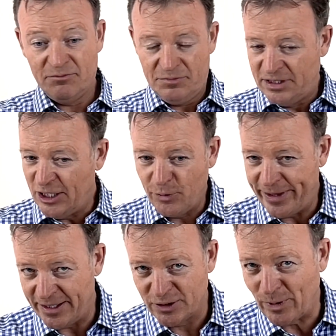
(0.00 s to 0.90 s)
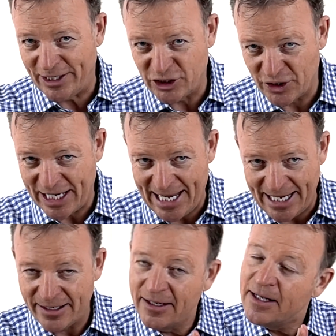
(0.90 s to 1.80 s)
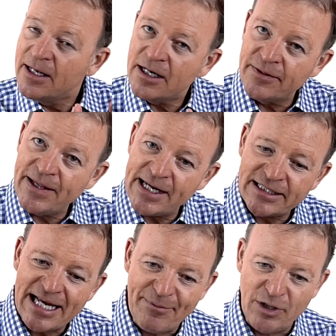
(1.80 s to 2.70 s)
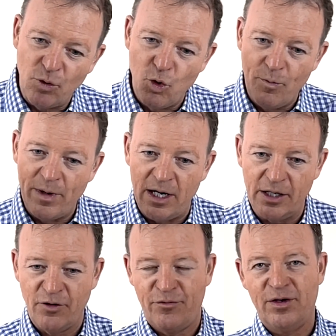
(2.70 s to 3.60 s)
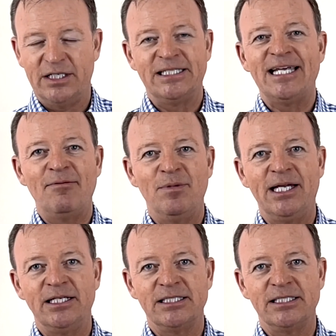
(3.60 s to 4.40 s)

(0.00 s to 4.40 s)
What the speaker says: deal with it as well as you can, and the examiner will mark your first 10 minutes.